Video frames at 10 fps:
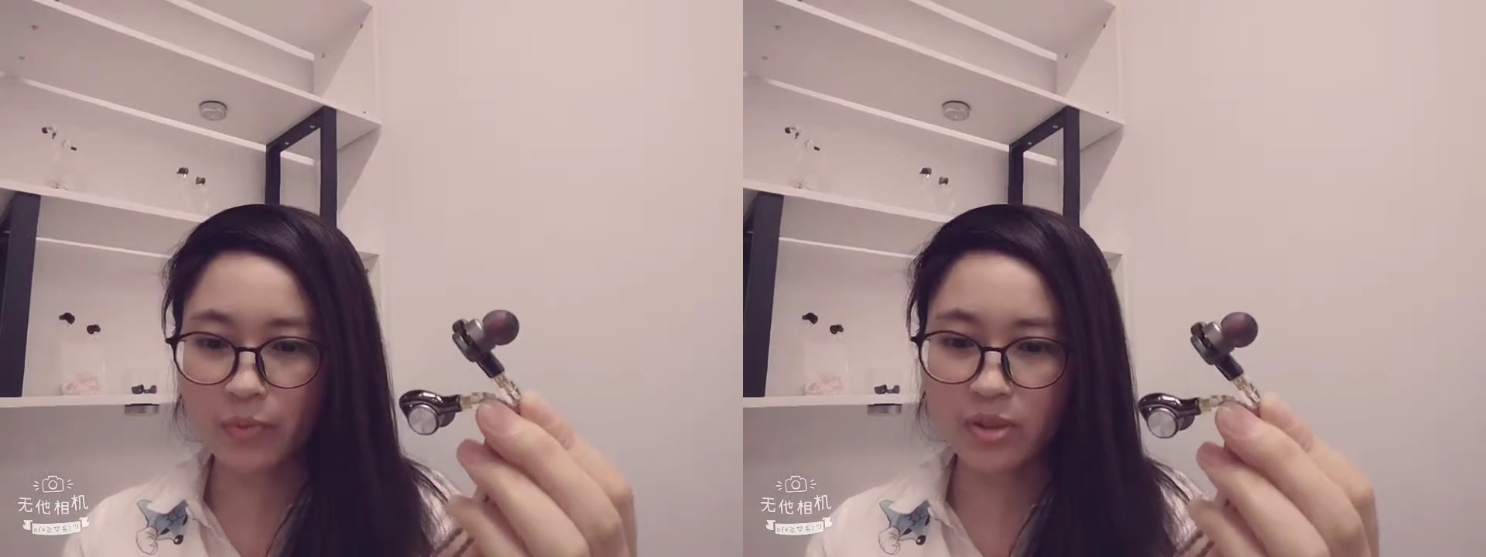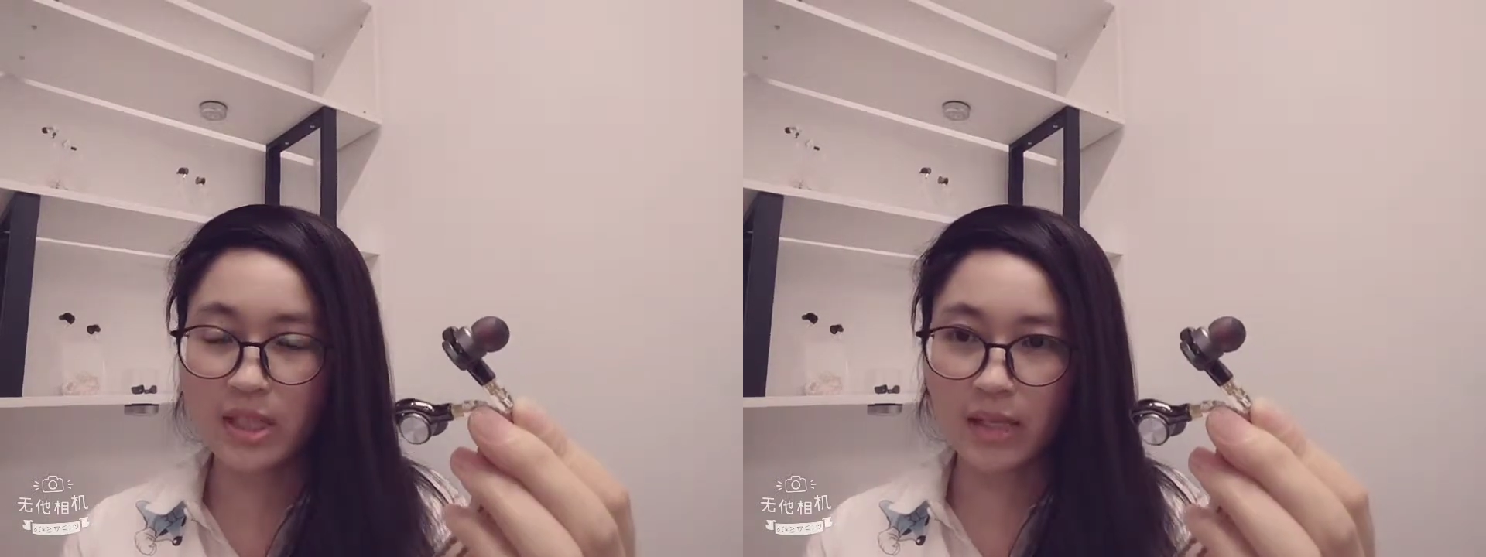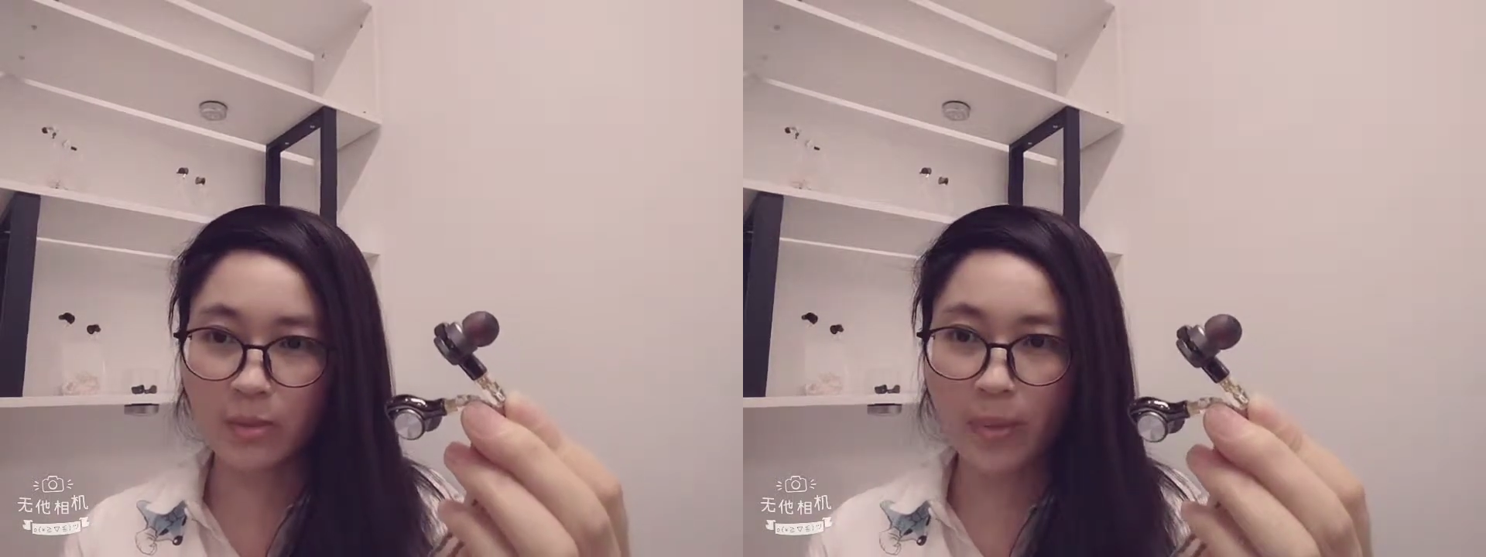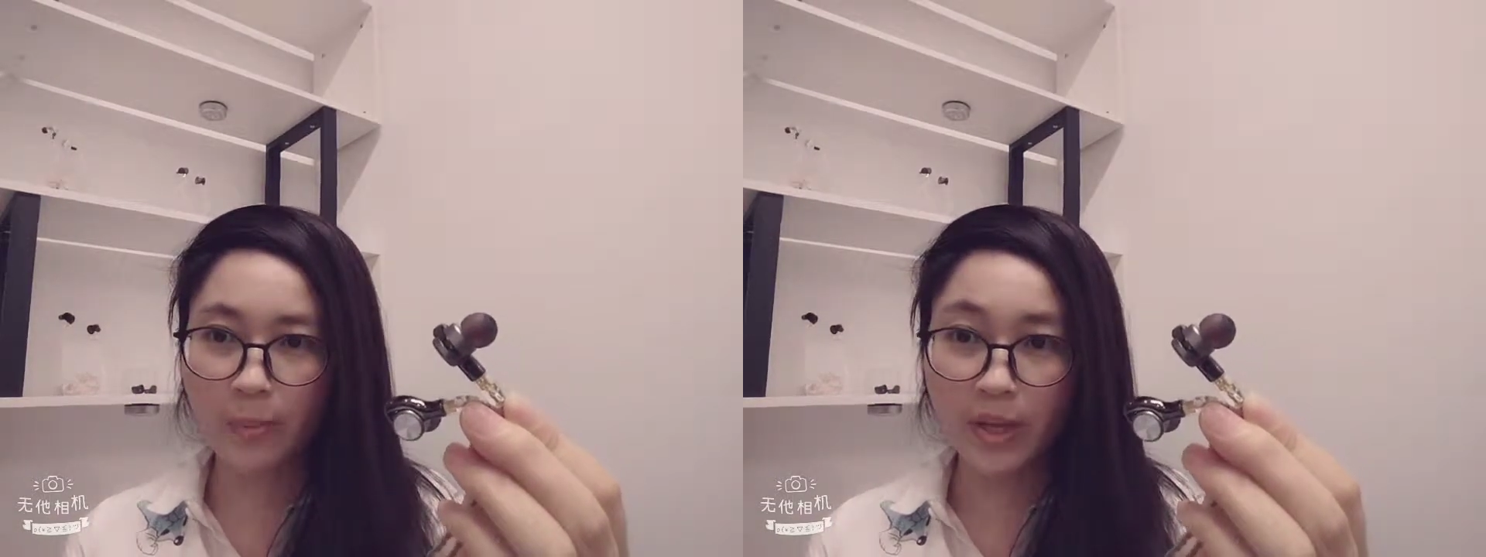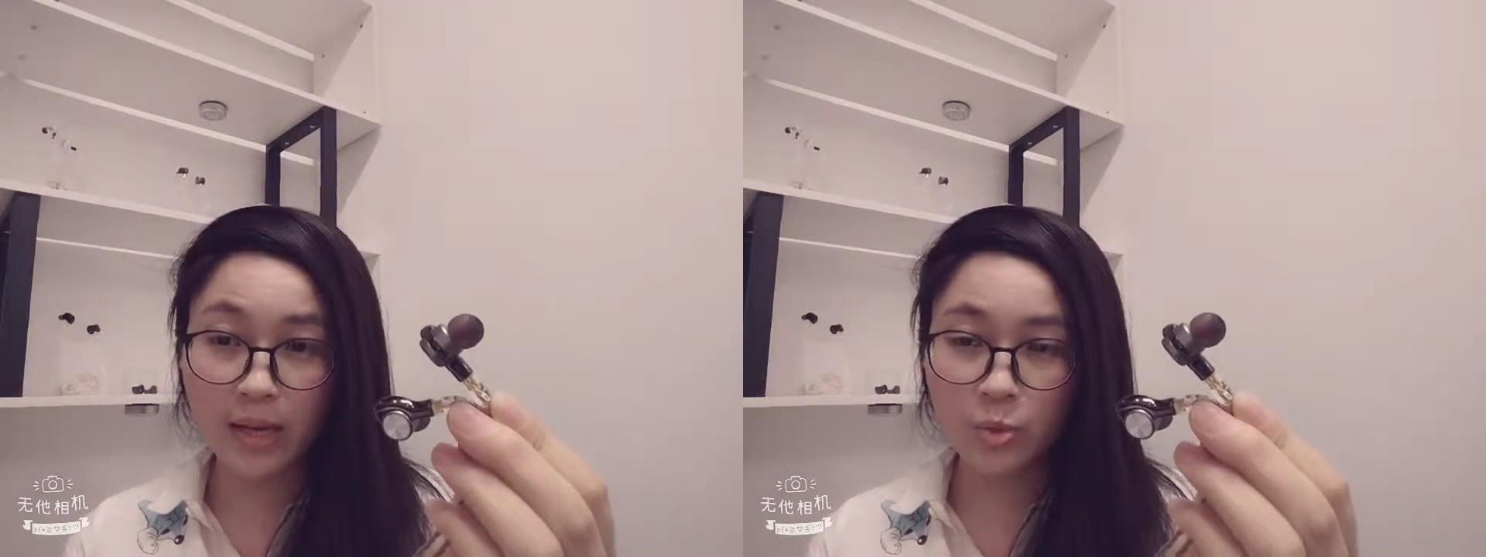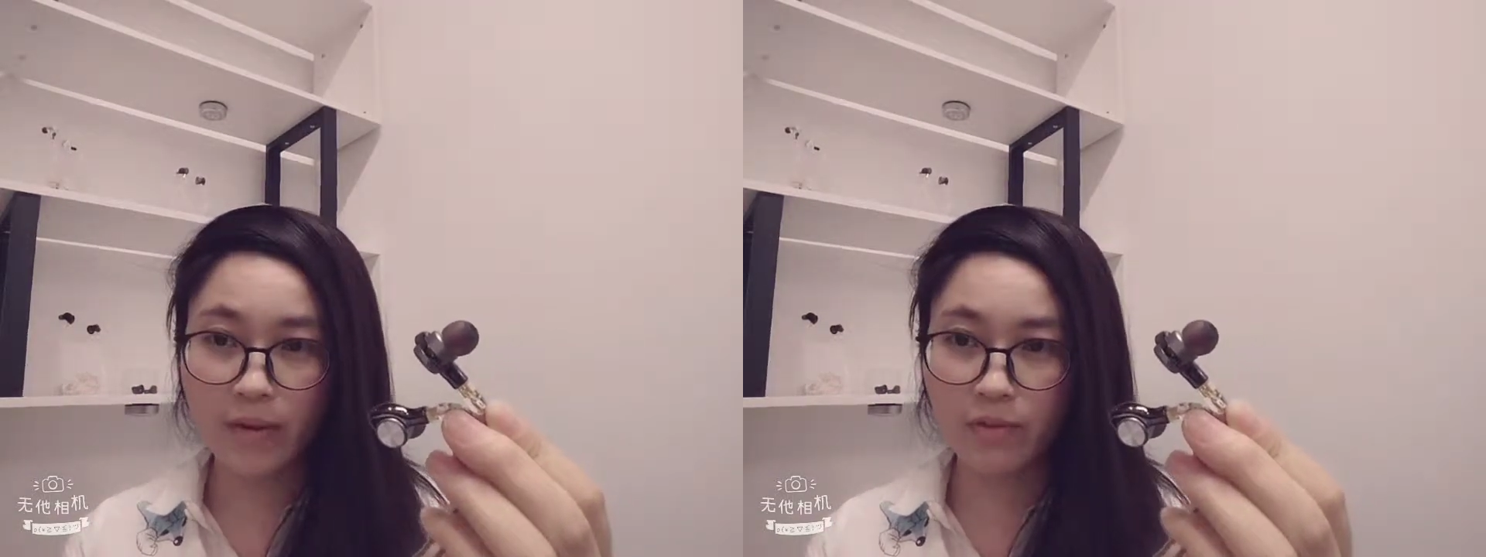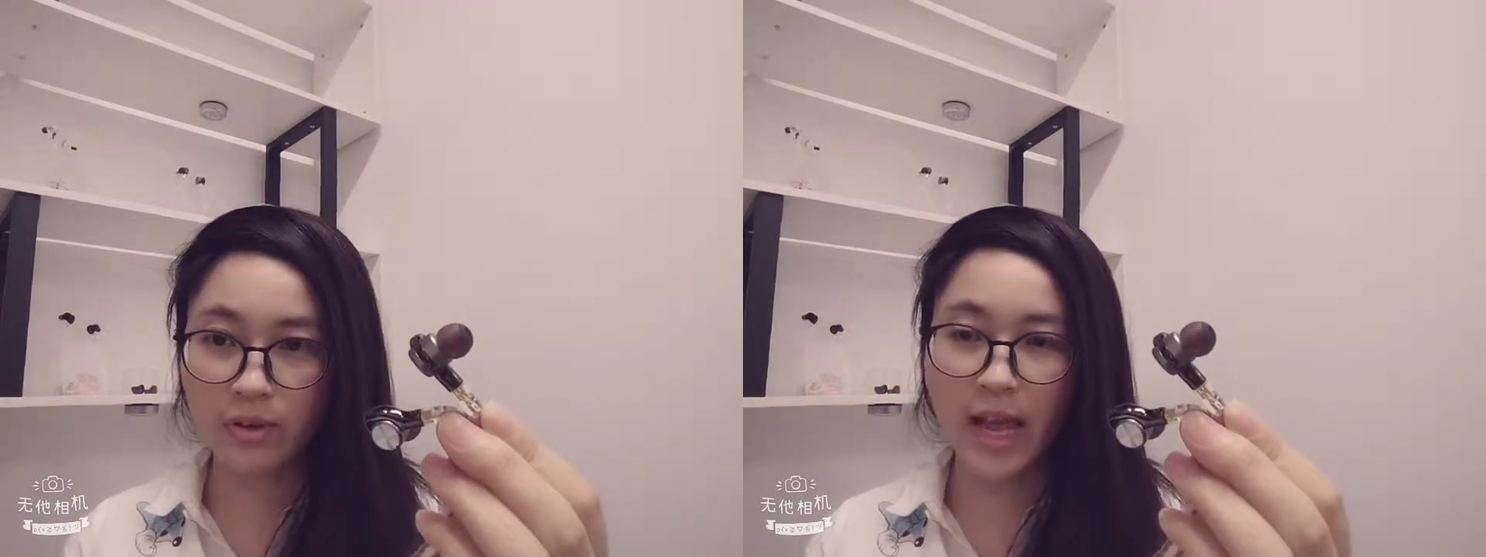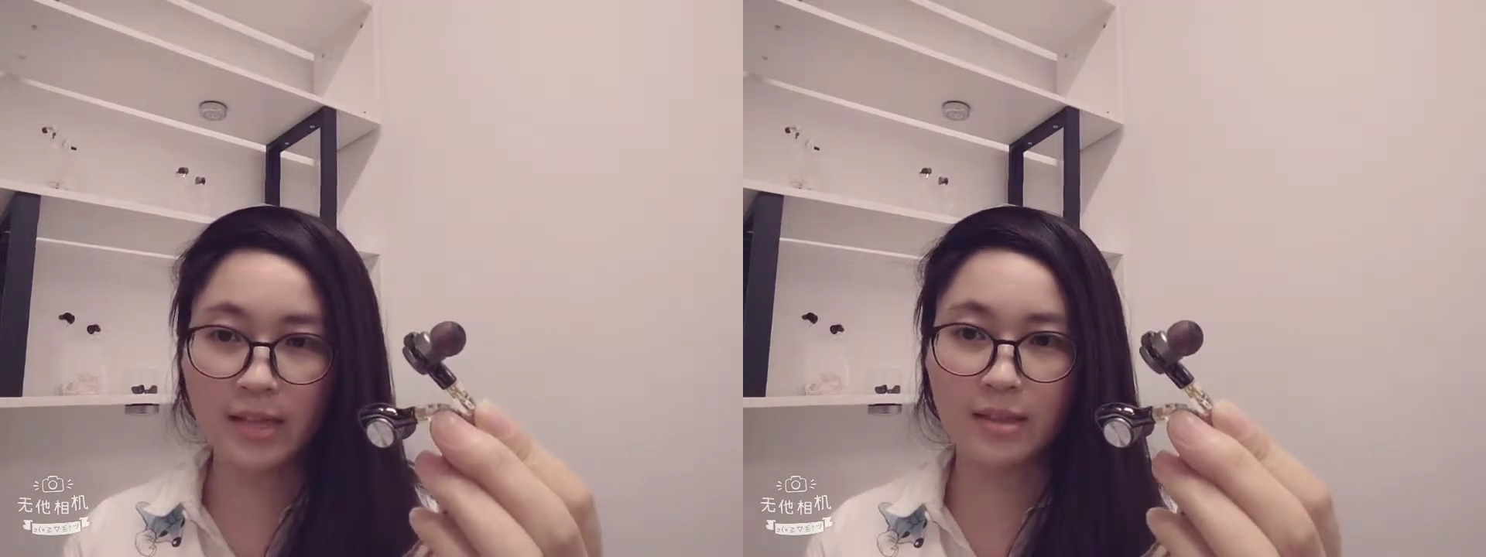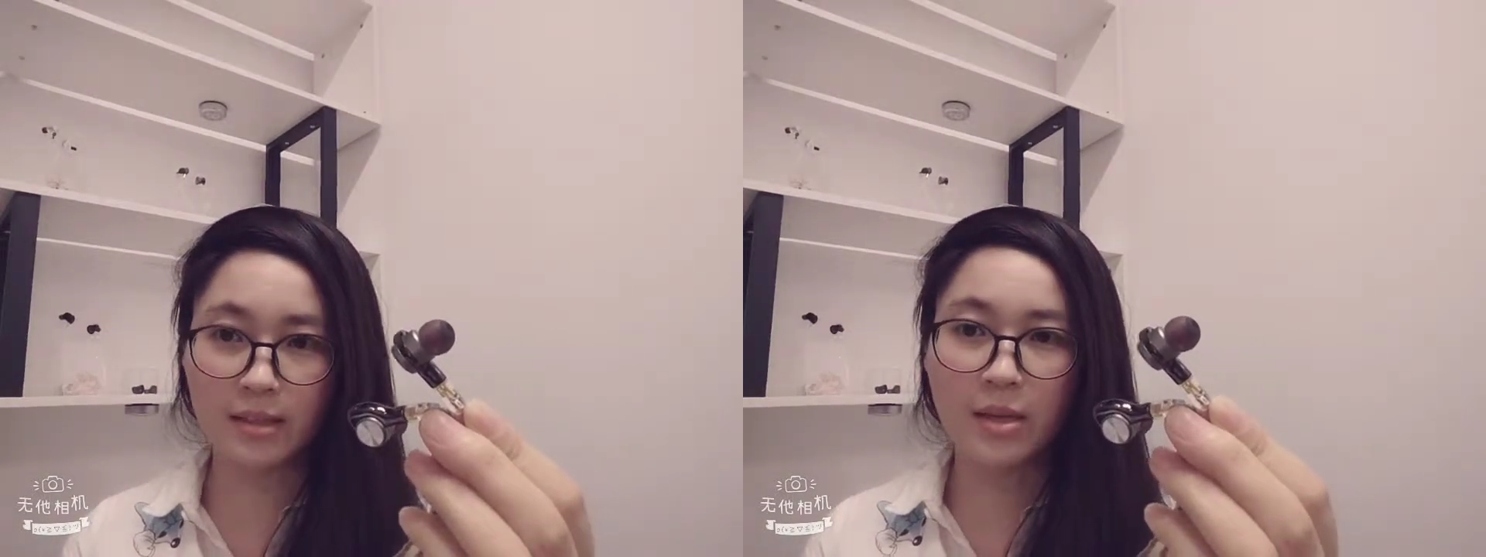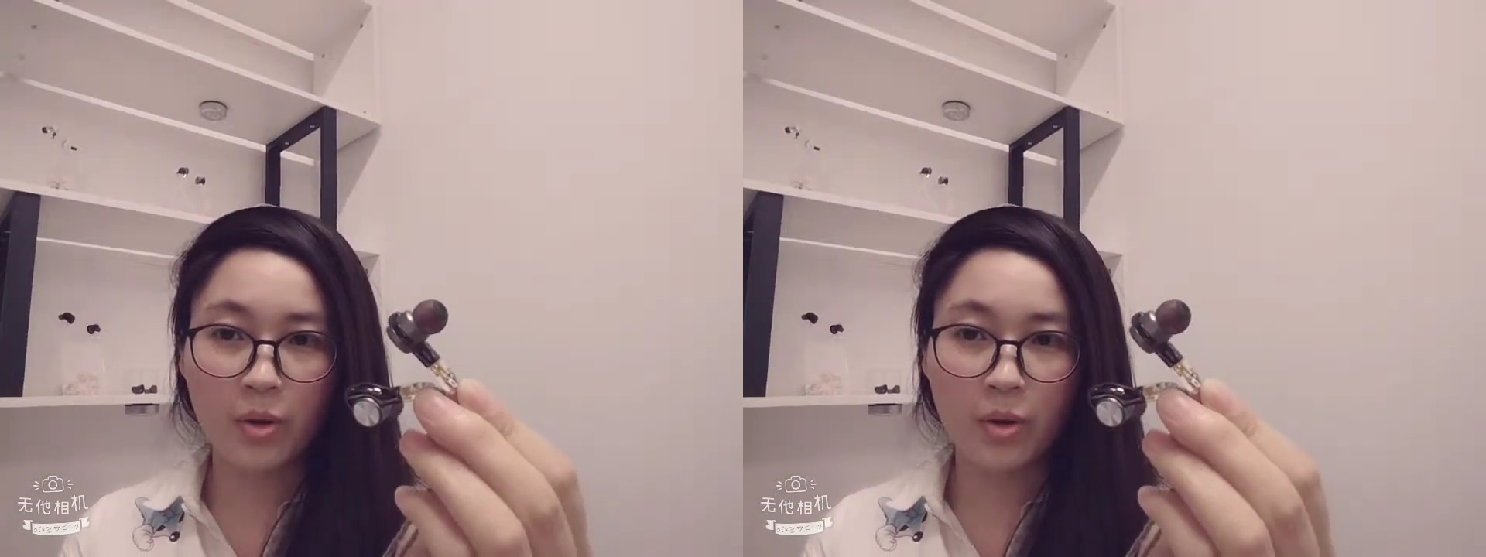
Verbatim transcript: earphones got one B A driver and